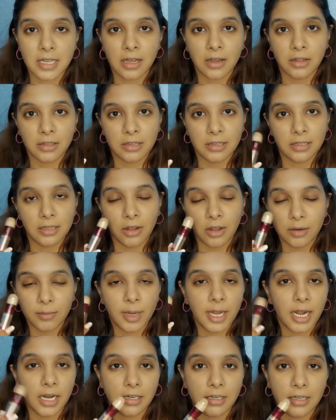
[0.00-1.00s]
on
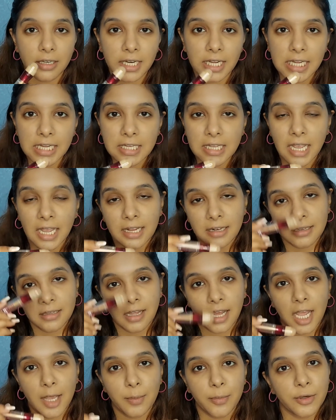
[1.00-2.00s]
my under eye and the
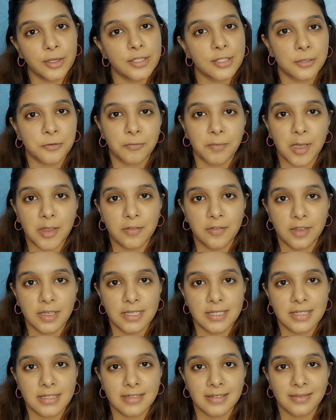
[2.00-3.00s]
high points of my face.